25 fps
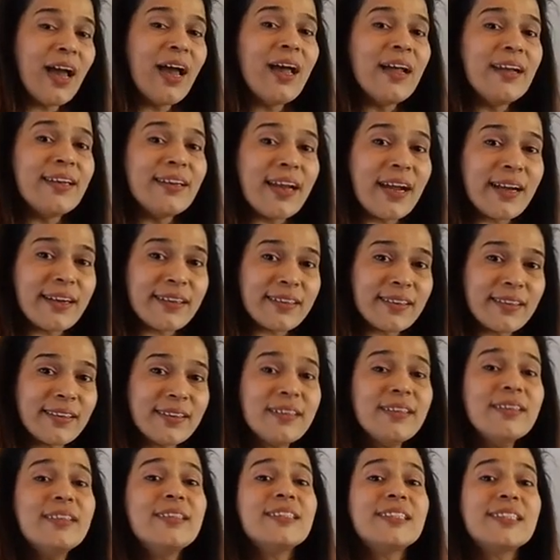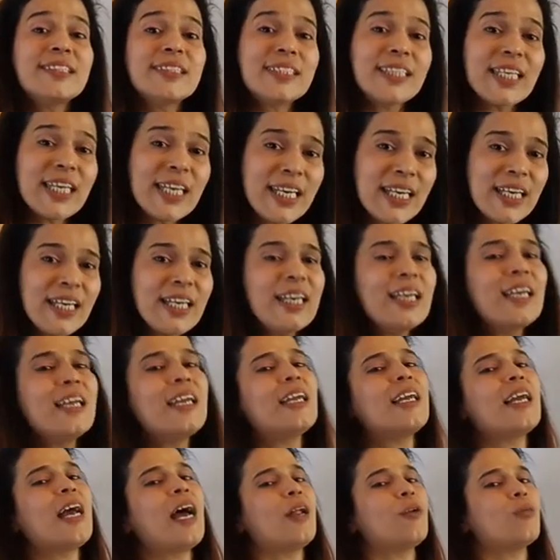Letter
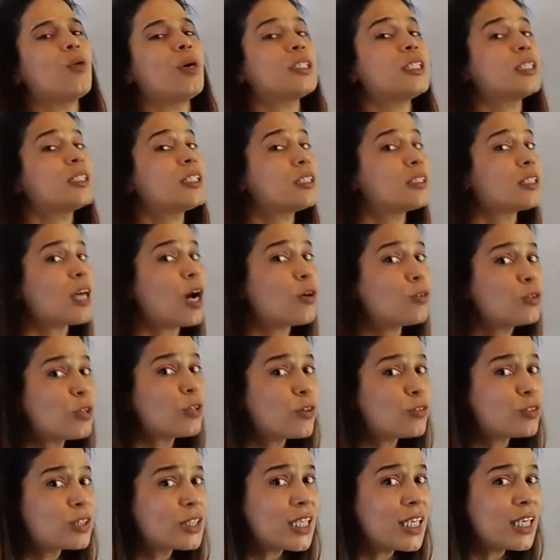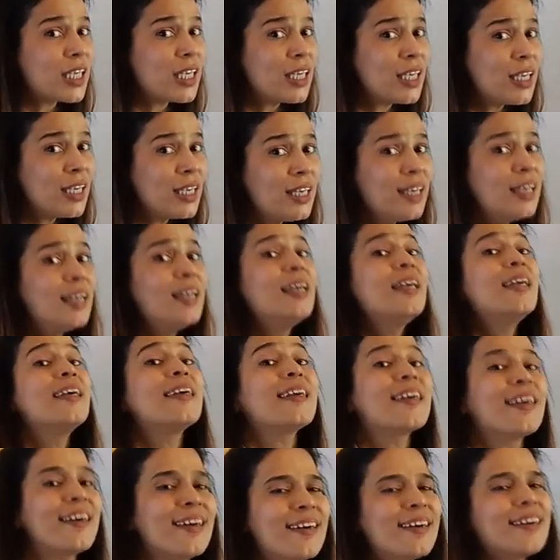C. And what is the sound of C?
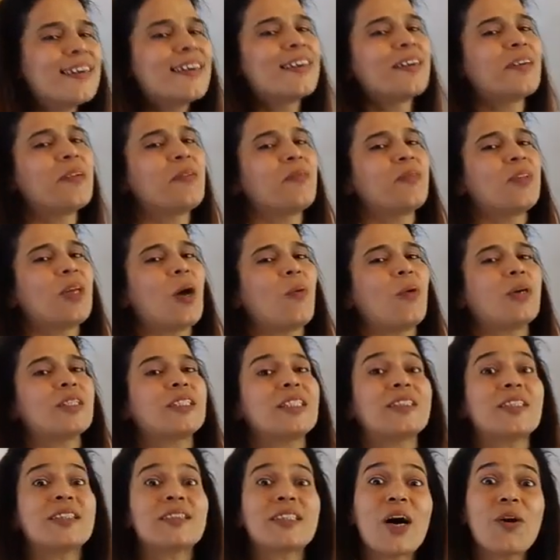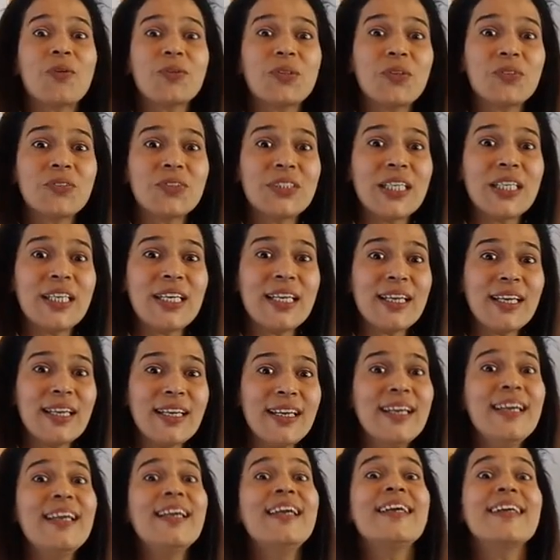K. What is the sound of C?
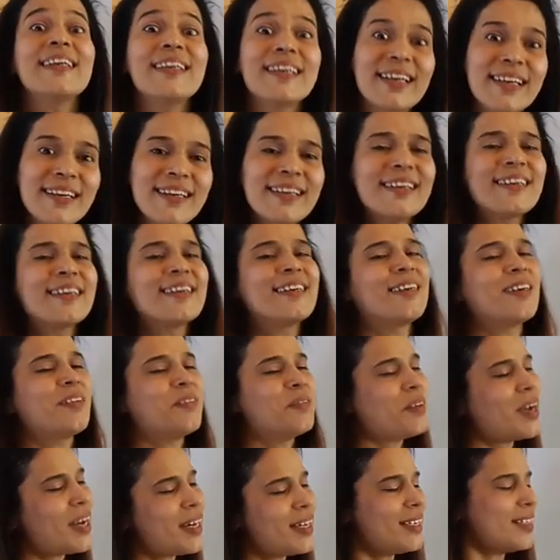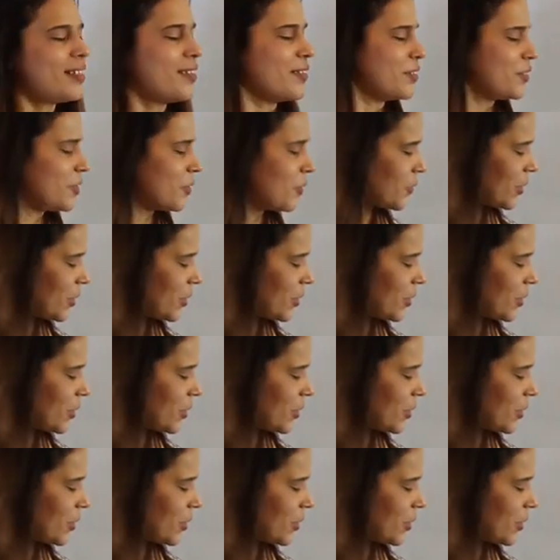K. Very good.